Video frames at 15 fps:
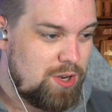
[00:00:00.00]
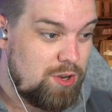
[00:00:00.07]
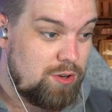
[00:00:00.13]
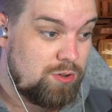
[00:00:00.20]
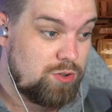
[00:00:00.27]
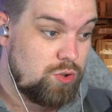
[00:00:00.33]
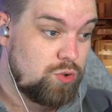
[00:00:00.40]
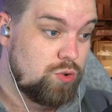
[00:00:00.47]

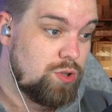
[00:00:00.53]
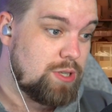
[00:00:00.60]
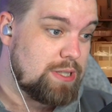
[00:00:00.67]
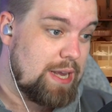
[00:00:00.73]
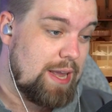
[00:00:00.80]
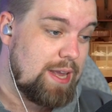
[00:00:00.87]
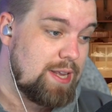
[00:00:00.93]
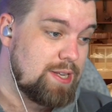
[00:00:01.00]
You could
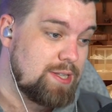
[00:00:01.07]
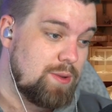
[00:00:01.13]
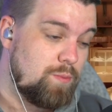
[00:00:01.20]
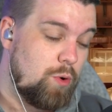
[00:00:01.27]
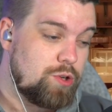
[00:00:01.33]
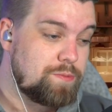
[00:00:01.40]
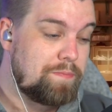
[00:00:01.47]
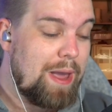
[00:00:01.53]
say he's the
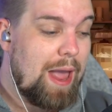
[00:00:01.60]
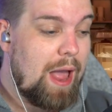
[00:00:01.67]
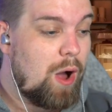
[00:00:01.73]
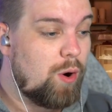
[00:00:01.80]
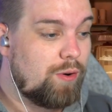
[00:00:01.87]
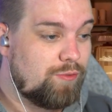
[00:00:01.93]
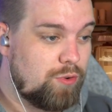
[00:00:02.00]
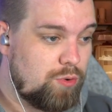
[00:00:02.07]
most
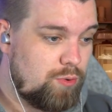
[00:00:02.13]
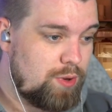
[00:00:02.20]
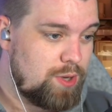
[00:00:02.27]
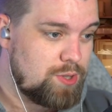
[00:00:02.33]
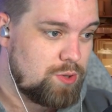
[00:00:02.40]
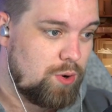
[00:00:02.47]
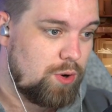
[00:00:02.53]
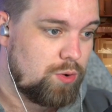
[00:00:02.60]
powerful
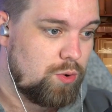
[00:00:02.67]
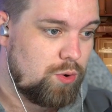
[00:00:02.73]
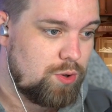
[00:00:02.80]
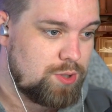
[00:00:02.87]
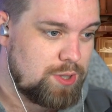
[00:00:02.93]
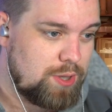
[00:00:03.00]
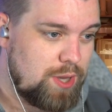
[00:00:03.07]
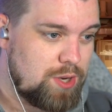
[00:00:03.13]
historical
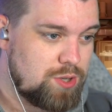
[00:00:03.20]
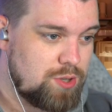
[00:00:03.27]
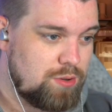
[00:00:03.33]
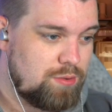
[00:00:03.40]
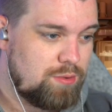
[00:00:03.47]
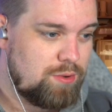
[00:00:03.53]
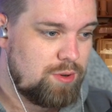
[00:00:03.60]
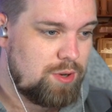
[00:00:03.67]
constellation.
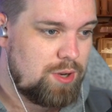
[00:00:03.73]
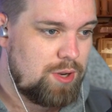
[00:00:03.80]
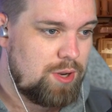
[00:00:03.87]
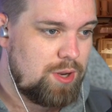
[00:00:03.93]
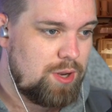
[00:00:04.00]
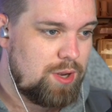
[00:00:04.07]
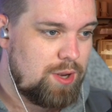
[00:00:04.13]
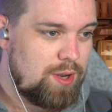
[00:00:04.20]

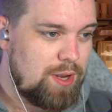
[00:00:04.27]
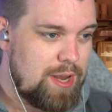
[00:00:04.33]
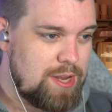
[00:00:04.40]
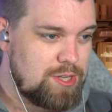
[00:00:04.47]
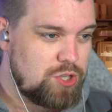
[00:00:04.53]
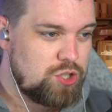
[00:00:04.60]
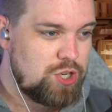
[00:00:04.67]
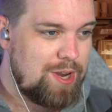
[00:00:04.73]

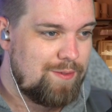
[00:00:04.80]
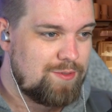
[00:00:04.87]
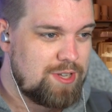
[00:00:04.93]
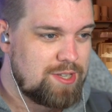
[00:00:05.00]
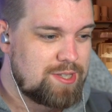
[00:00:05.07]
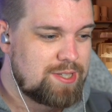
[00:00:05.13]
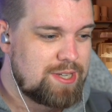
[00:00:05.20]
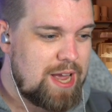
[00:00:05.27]
He's achieved
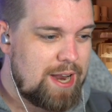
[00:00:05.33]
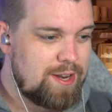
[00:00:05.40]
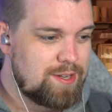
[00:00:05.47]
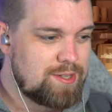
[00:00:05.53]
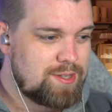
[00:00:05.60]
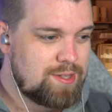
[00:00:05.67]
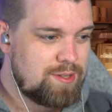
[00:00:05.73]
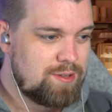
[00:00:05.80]
his
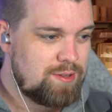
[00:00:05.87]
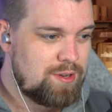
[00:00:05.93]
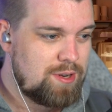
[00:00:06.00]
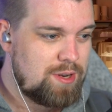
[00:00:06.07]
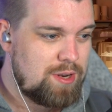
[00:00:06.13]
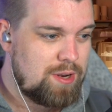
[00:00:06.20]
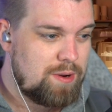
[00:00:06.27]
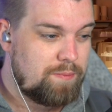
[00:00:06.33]
status
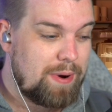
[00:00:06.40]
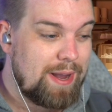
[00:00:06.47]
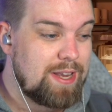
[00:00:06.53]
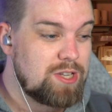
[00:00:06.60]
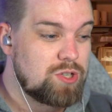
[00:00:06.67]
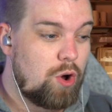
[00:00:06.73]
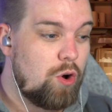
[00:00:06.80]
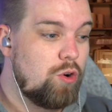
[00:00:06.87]
by
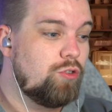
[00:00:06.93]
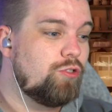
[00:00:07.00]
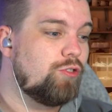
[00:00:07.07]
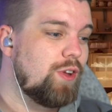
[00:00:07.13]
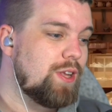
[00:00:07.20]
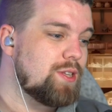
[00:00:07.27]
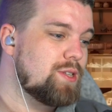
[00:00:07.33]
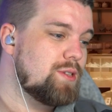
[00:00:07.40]
his own
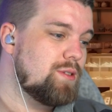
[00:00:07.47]
feats,